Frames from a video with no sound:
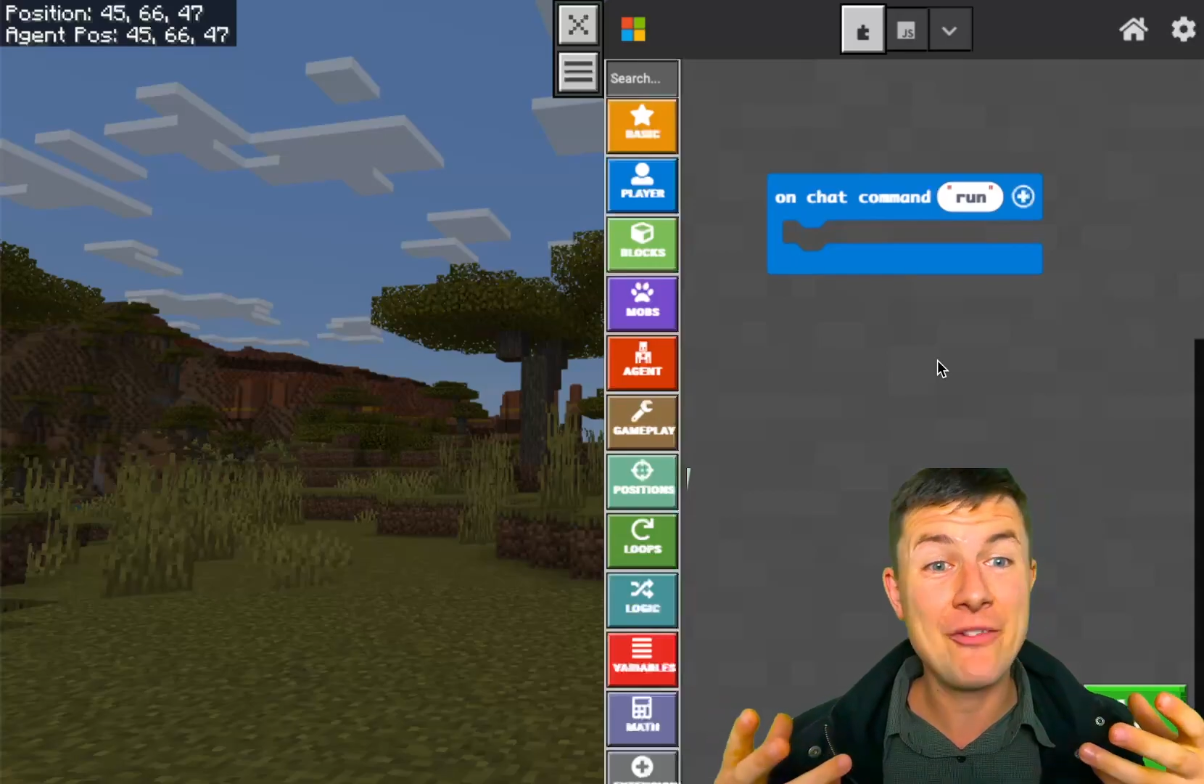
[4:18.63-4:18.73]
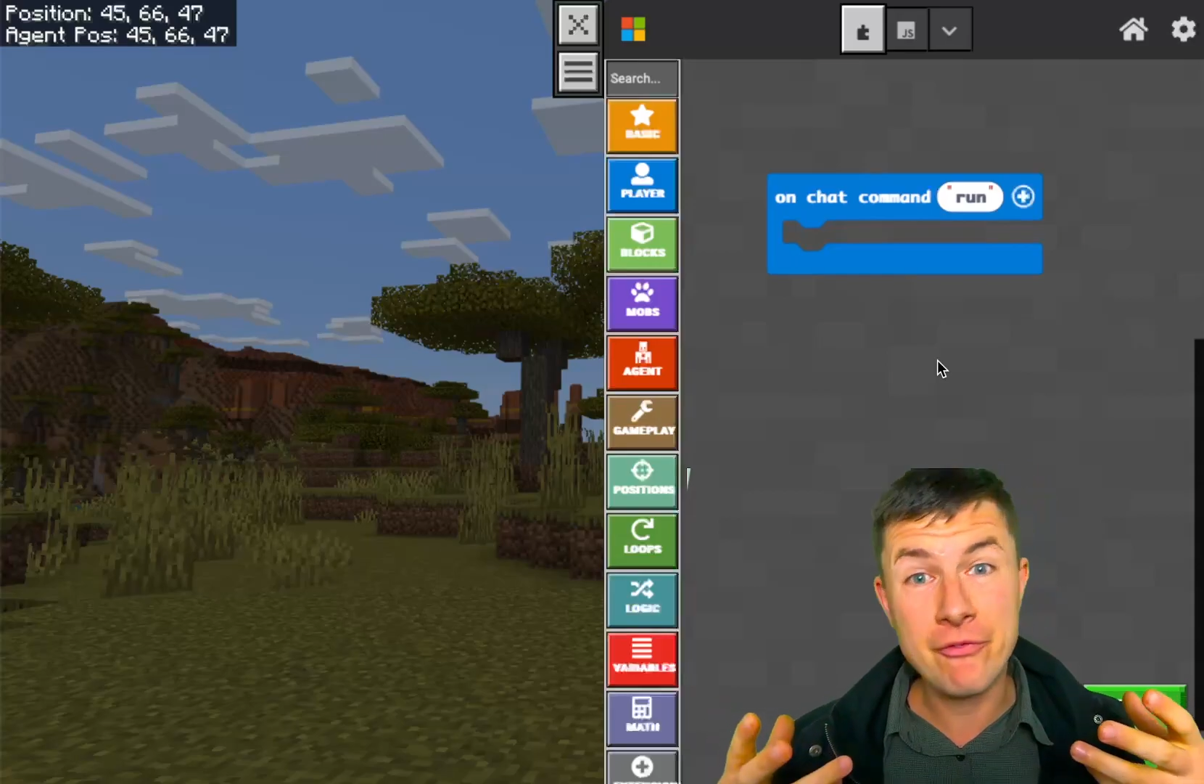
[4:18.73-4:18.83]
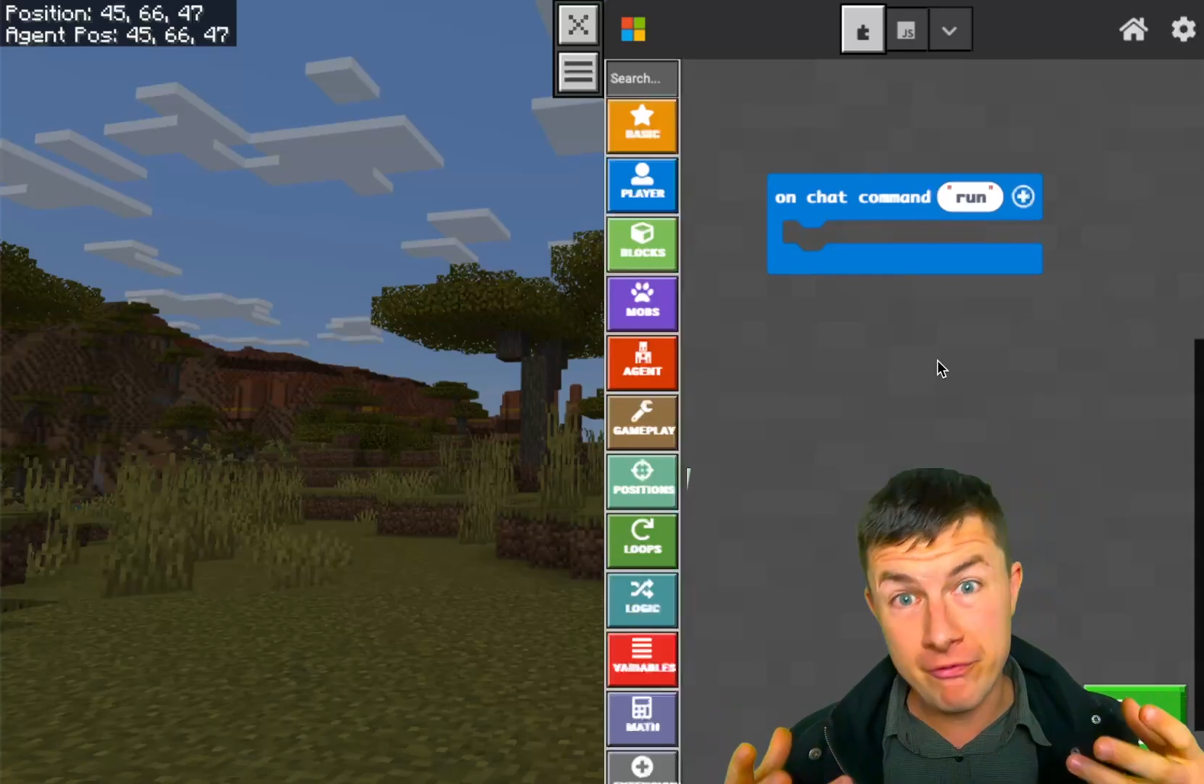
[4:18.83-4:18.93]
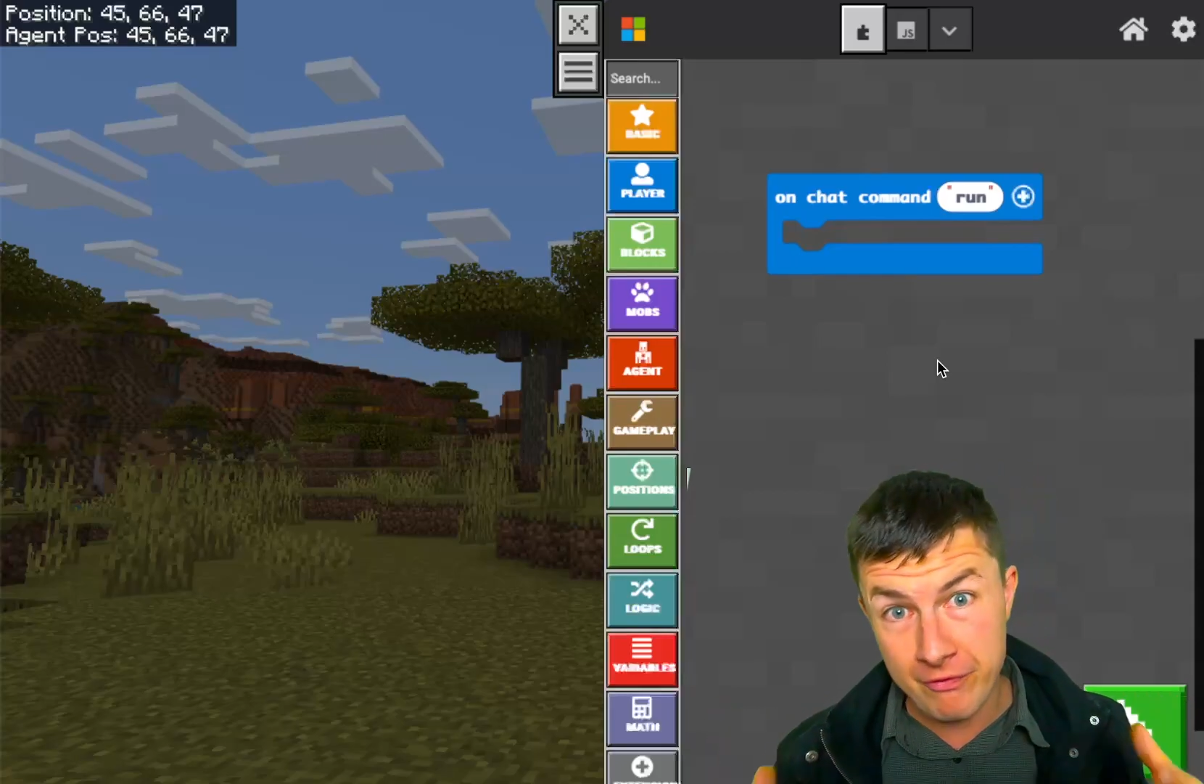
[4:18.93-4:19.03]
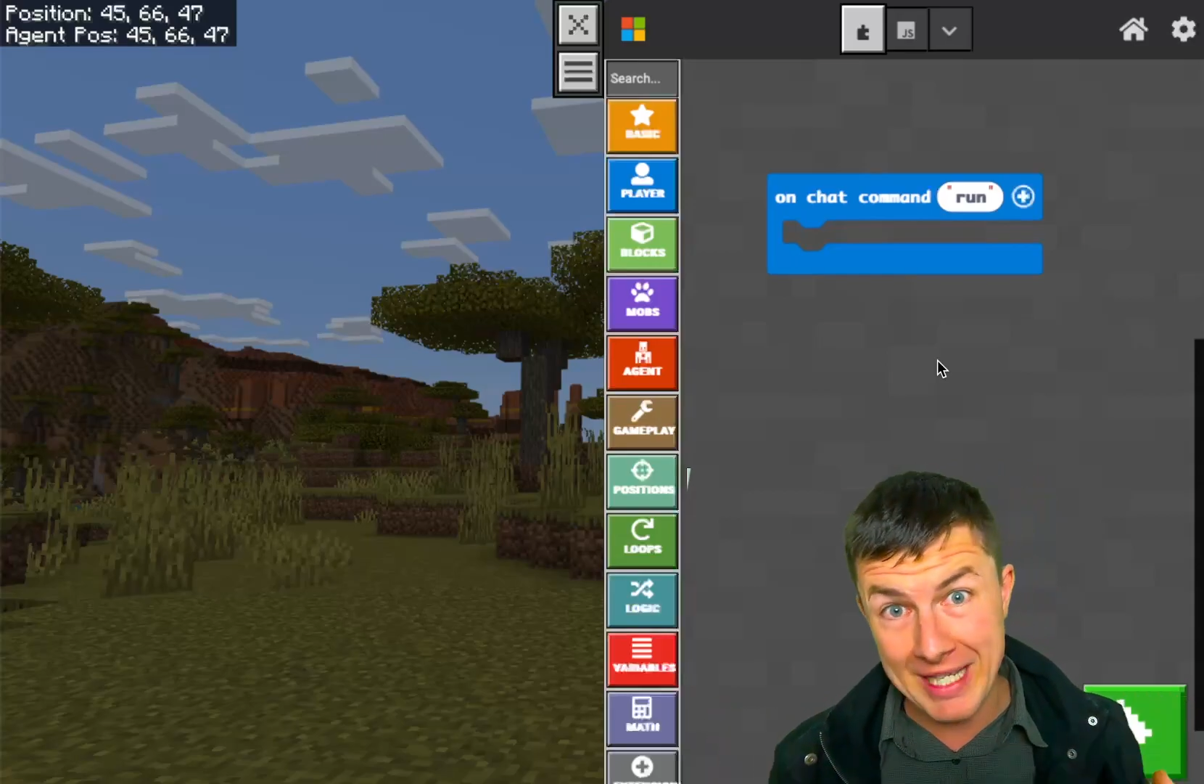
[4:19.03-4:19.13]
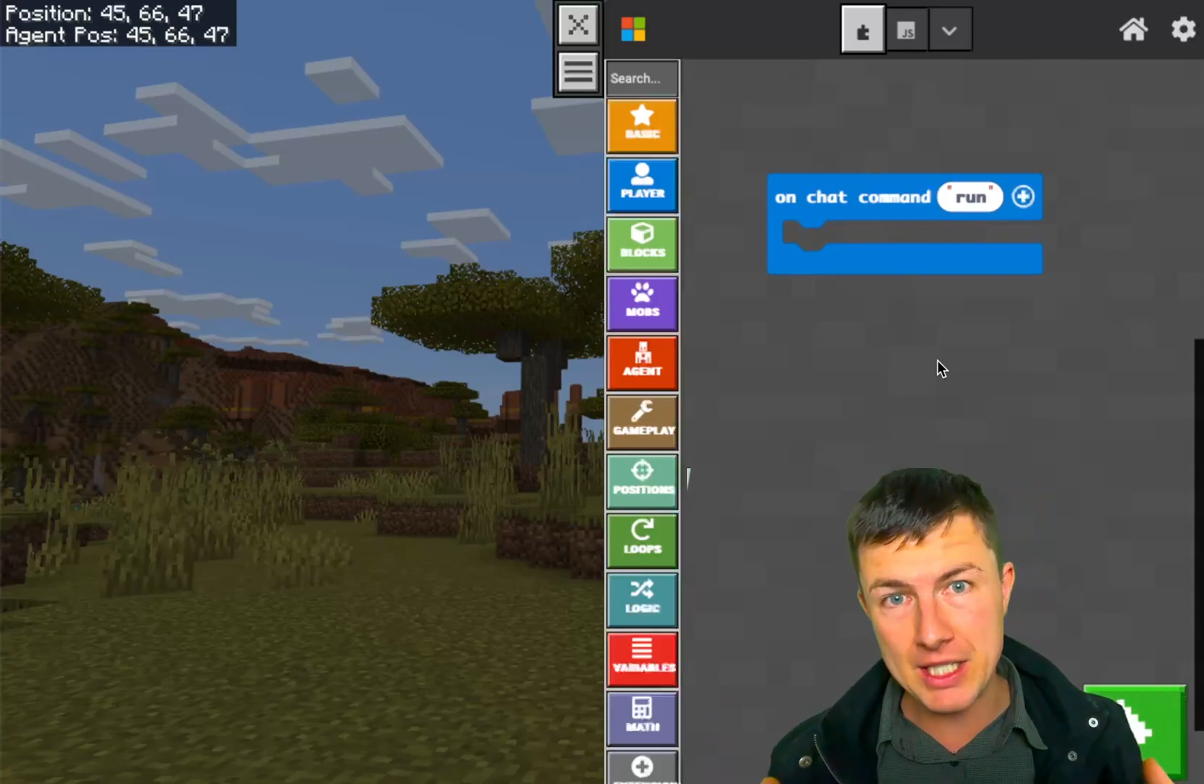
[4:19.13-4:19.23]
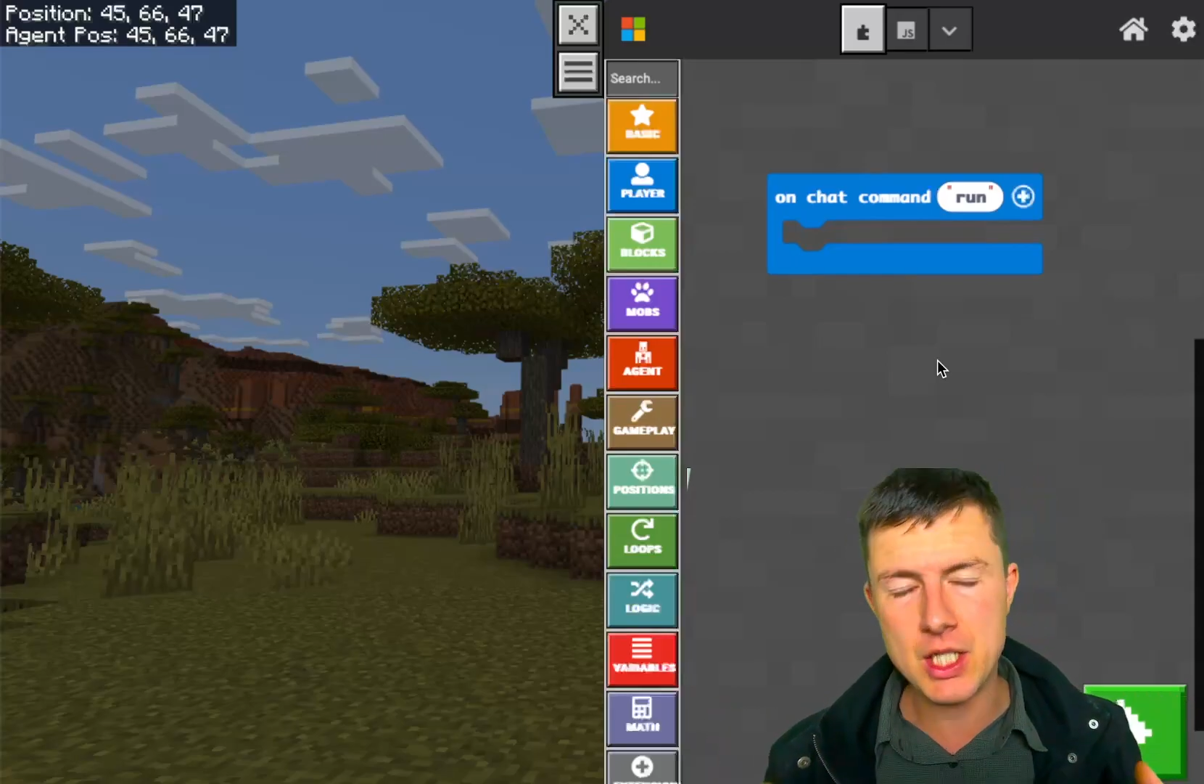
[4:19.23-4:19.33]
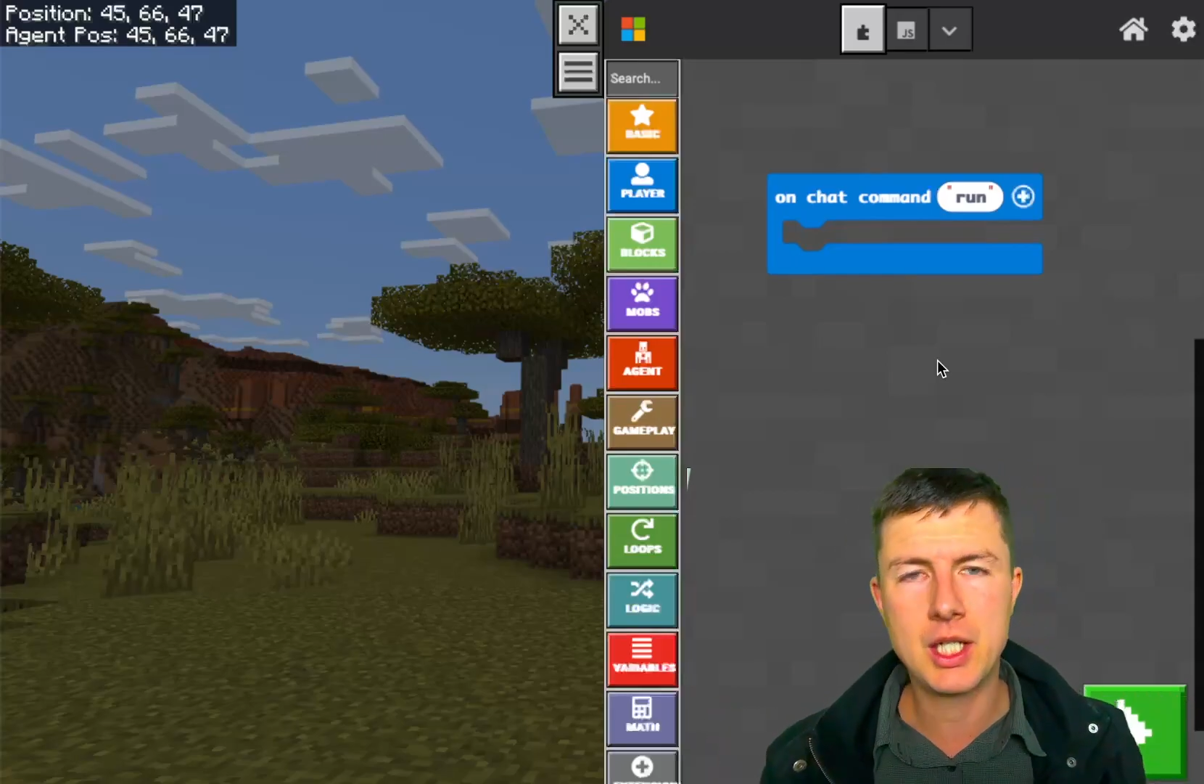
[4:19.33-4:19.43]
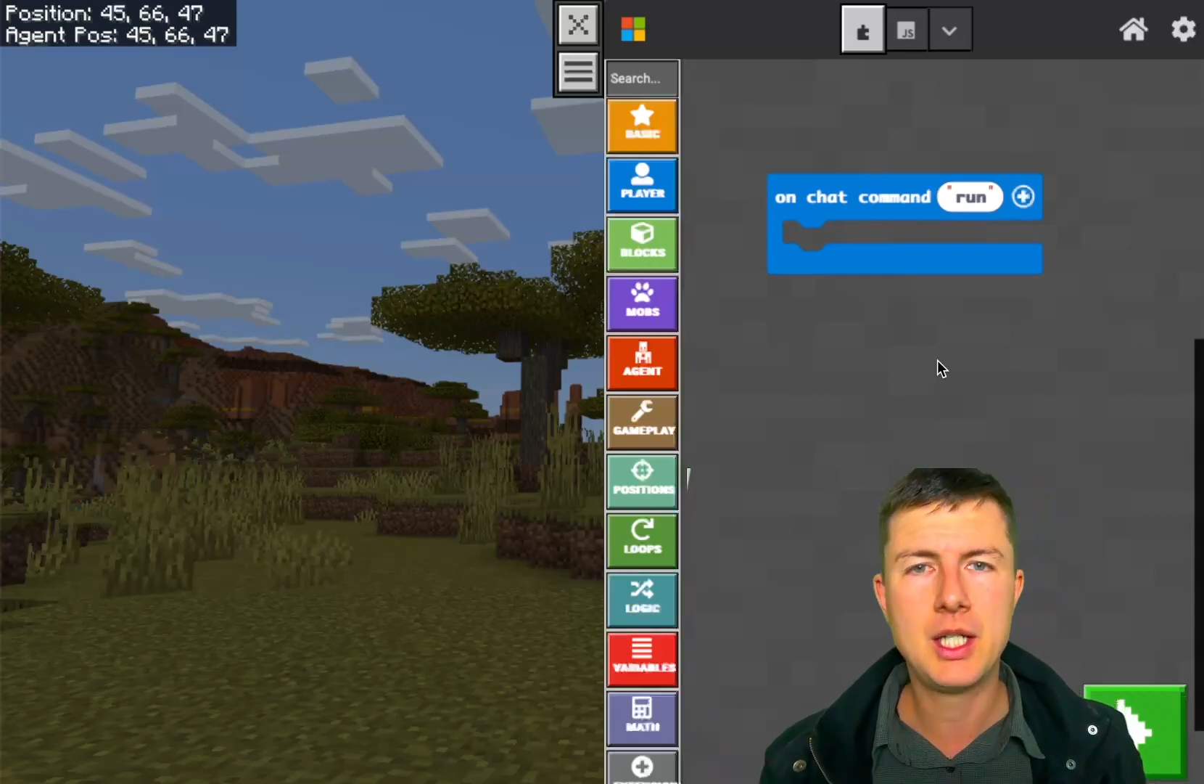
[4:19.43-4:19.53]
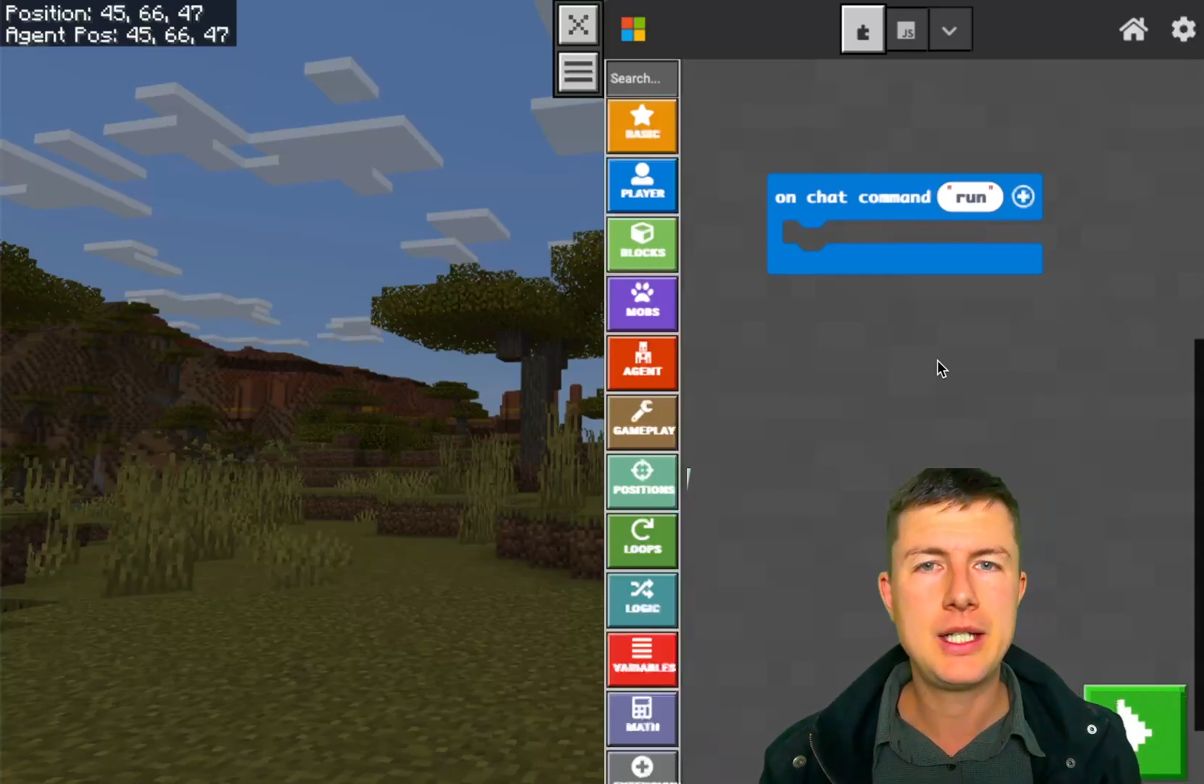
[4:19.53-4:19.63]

event.